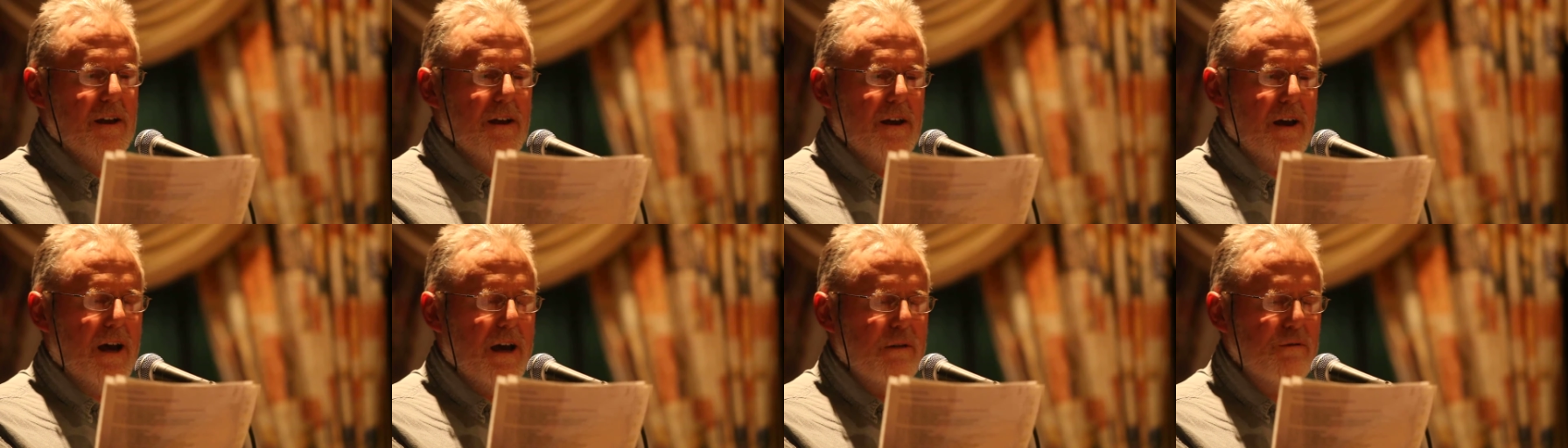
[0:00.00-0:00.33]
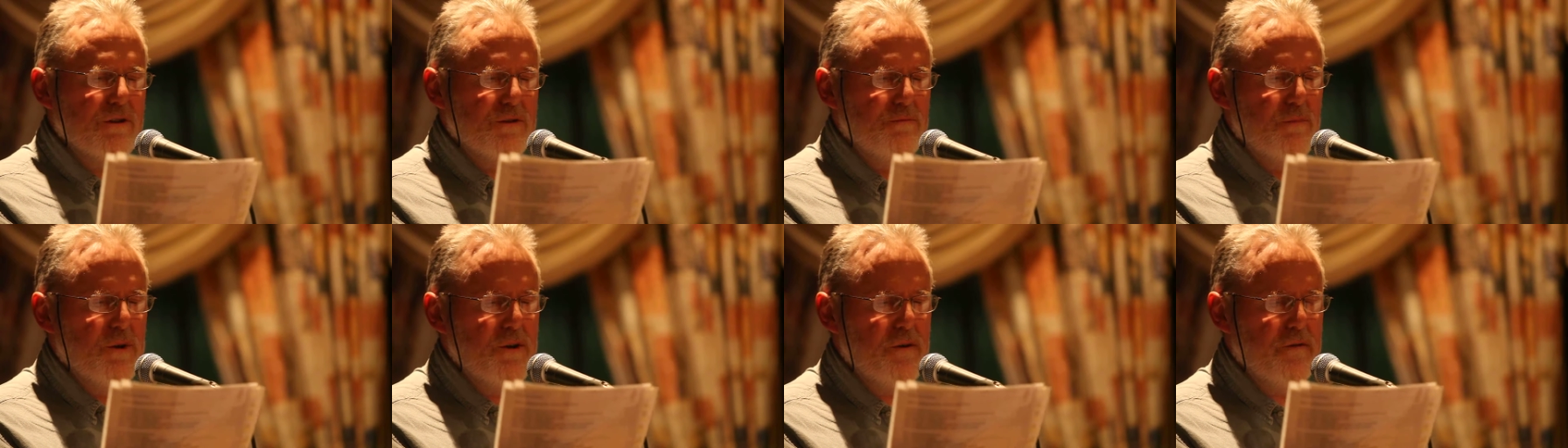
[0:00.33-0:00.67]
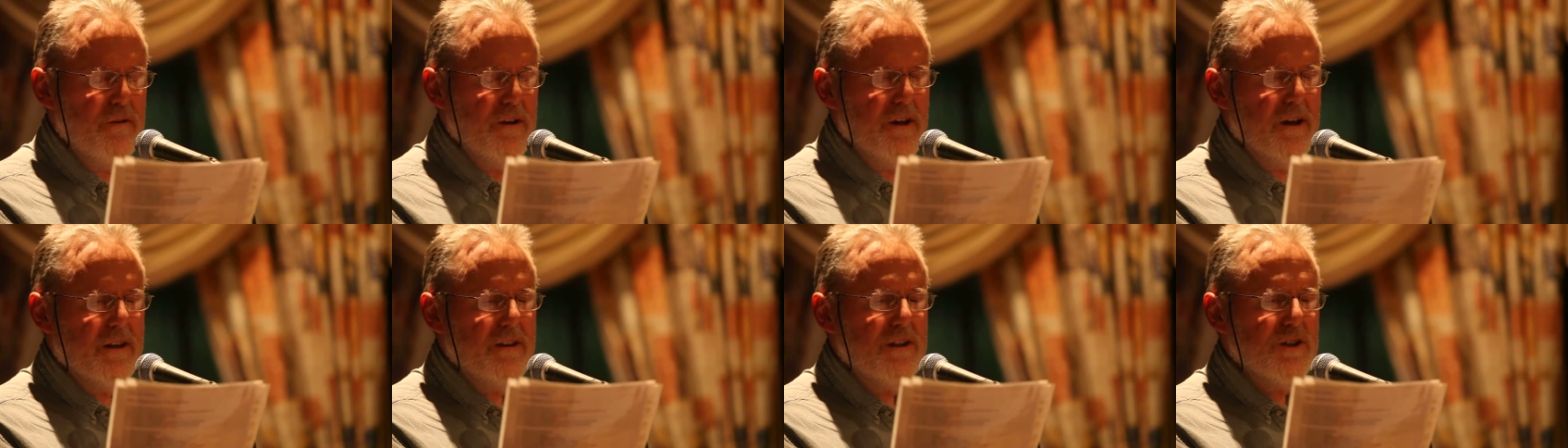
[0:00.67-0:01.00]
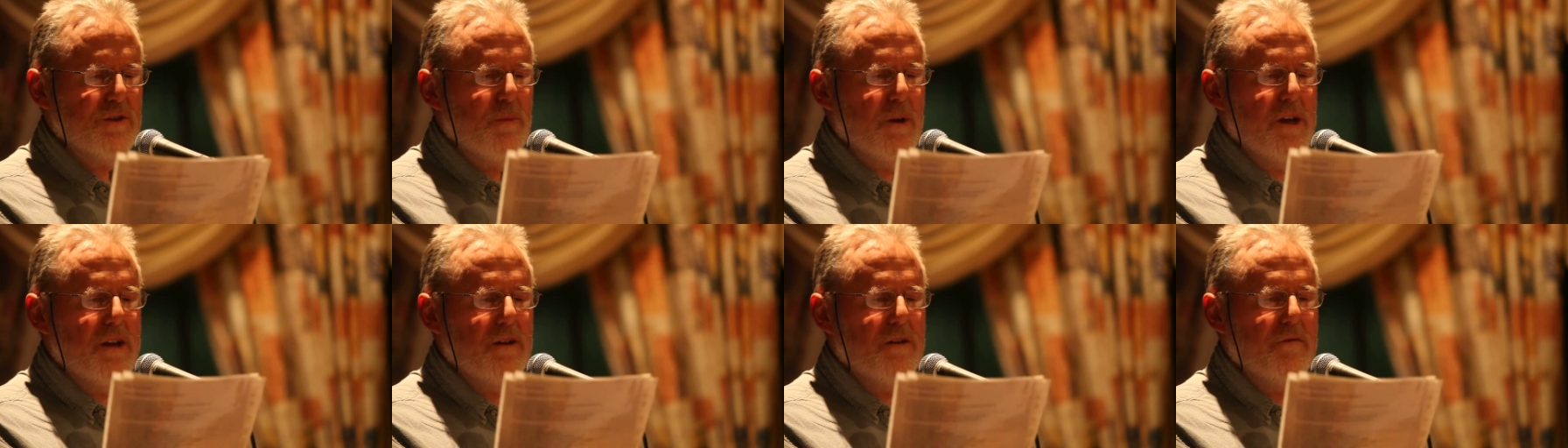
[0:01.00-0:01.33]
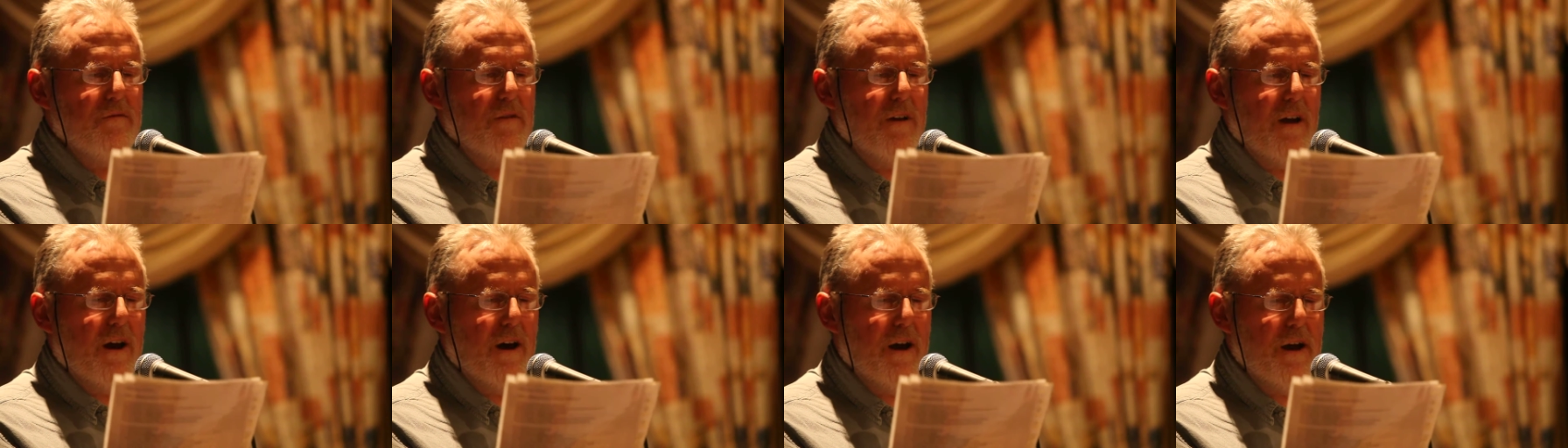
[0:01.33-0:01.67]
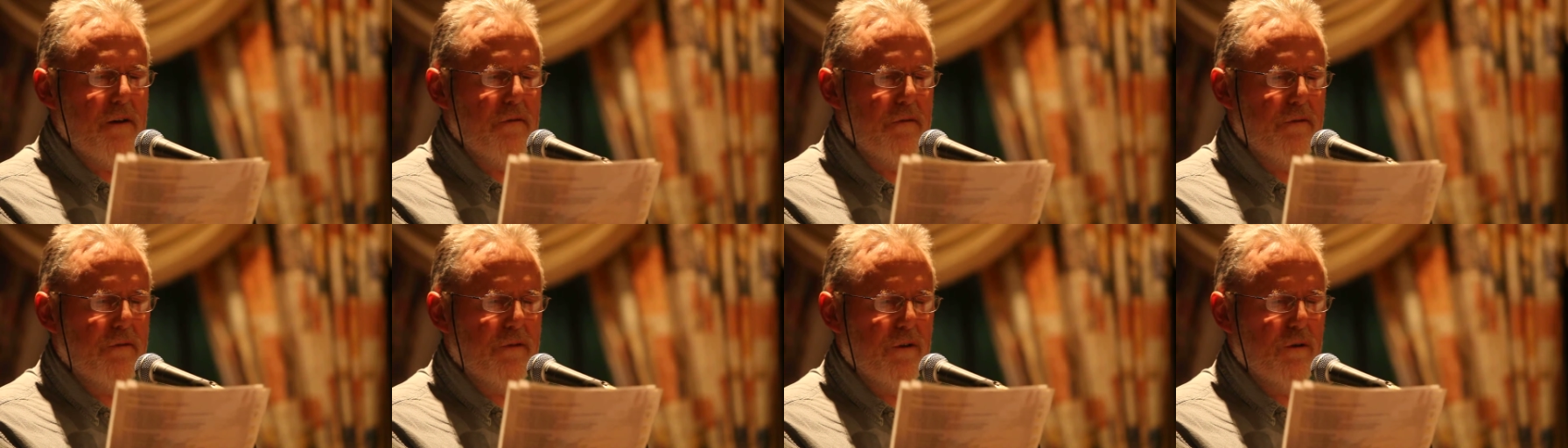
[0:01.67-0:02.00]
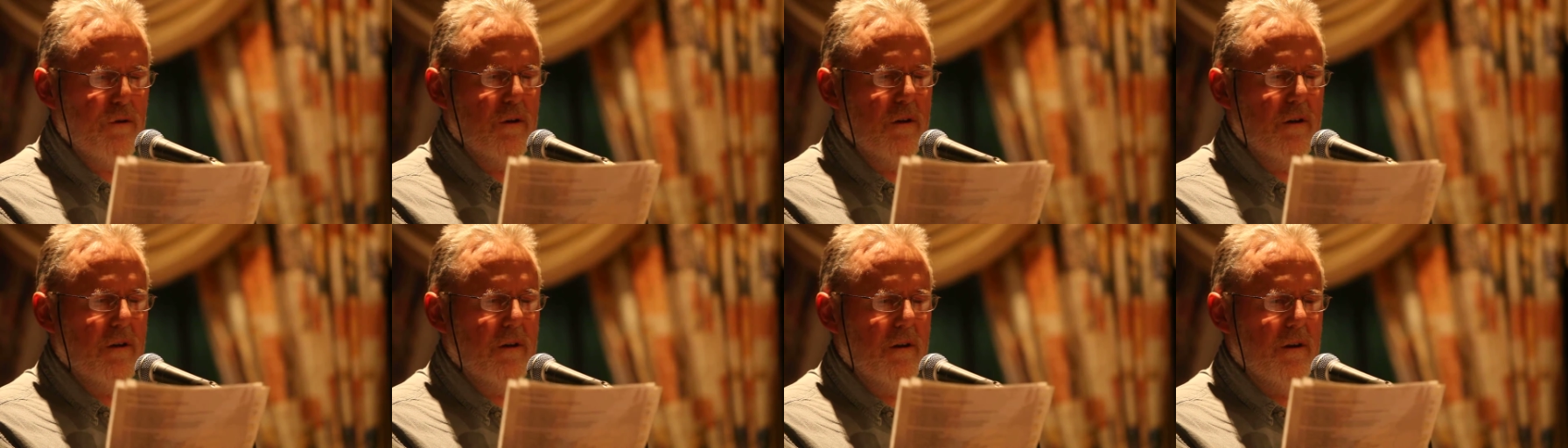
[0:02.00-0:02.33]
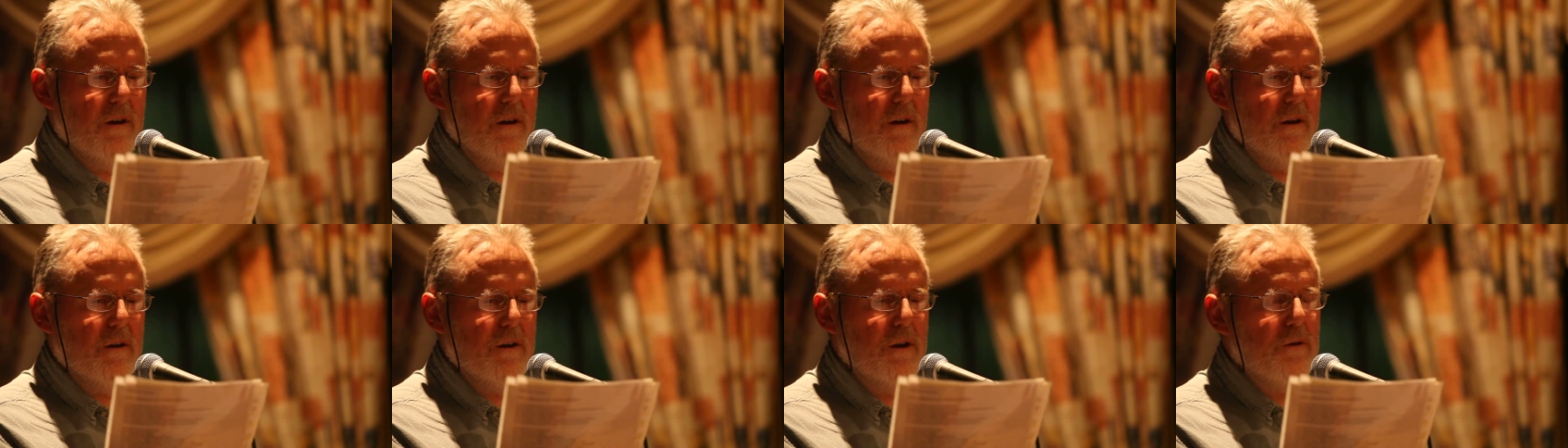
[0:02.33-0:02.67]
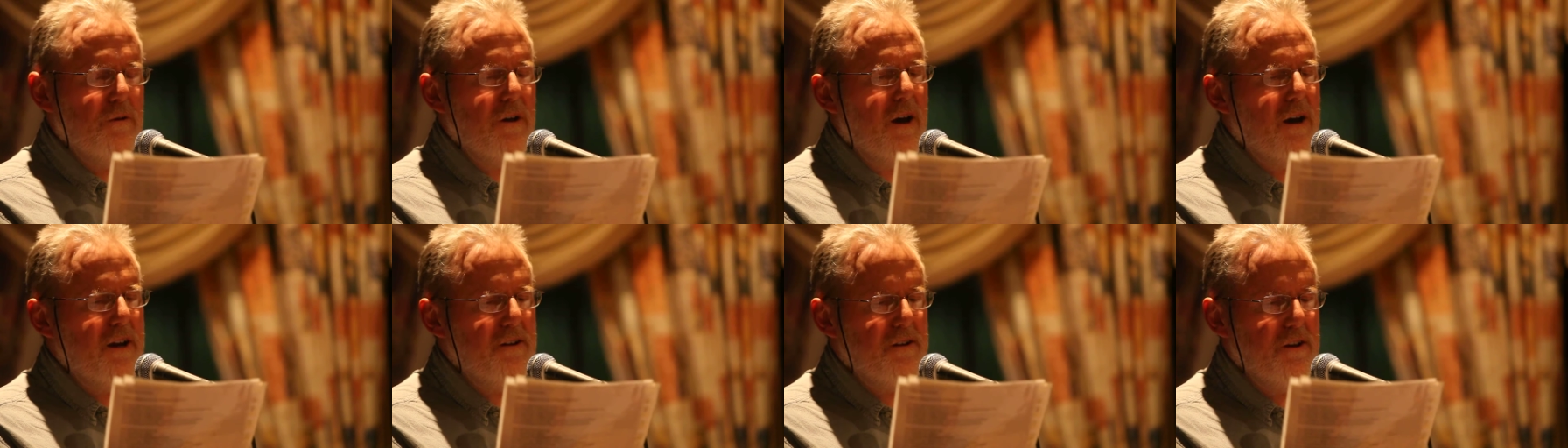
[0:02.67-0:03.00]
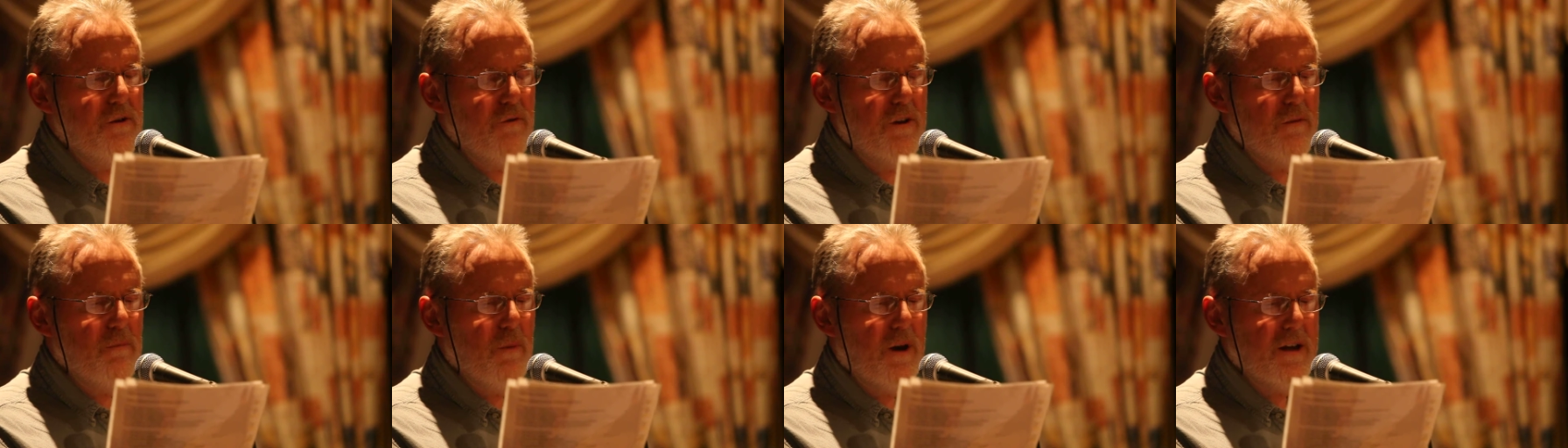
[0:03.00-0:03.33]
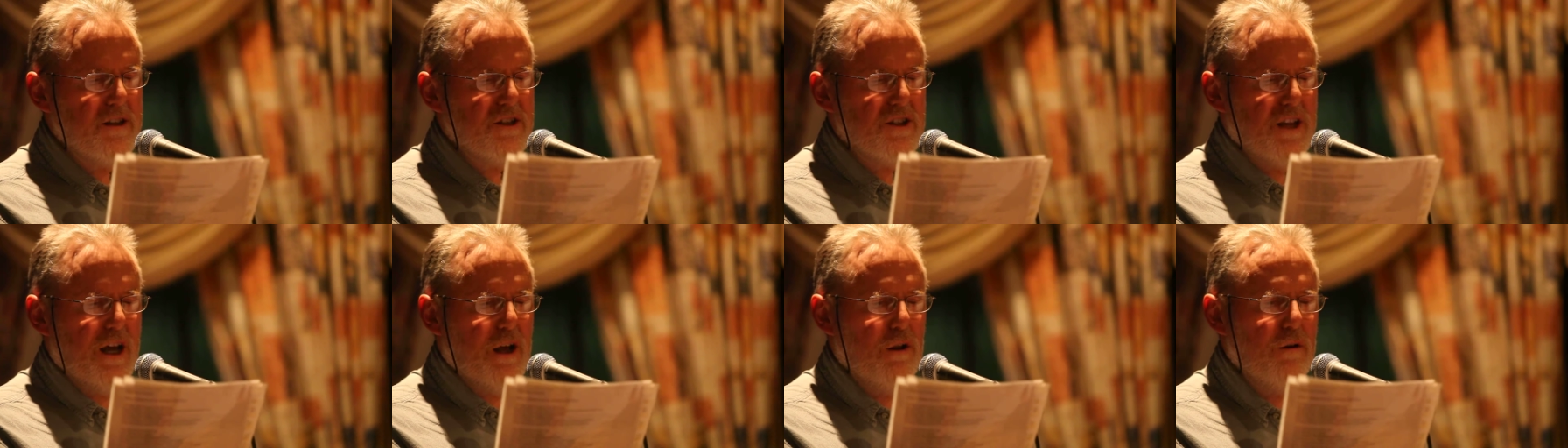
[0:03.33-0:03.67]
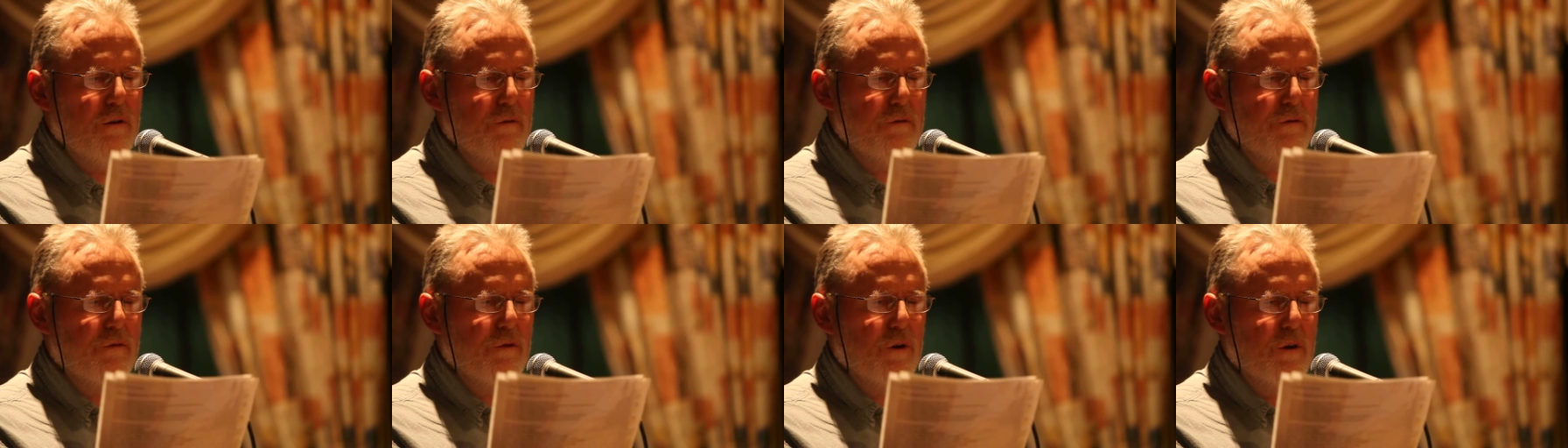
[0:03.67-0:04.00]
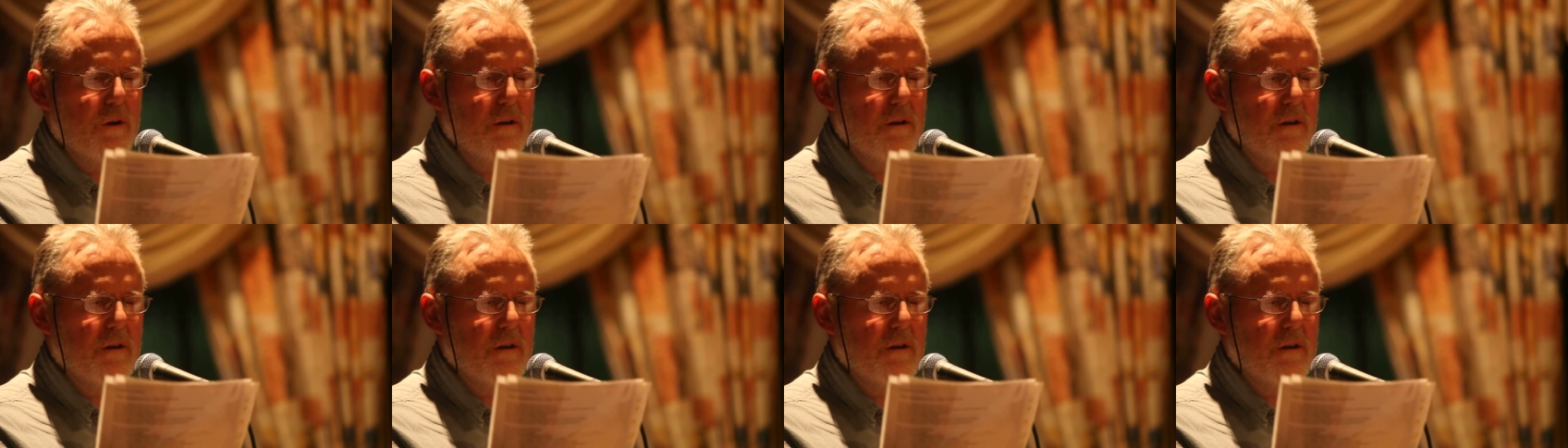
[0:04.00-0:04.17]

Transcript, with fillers: I was moving at the speed of life, united with myself.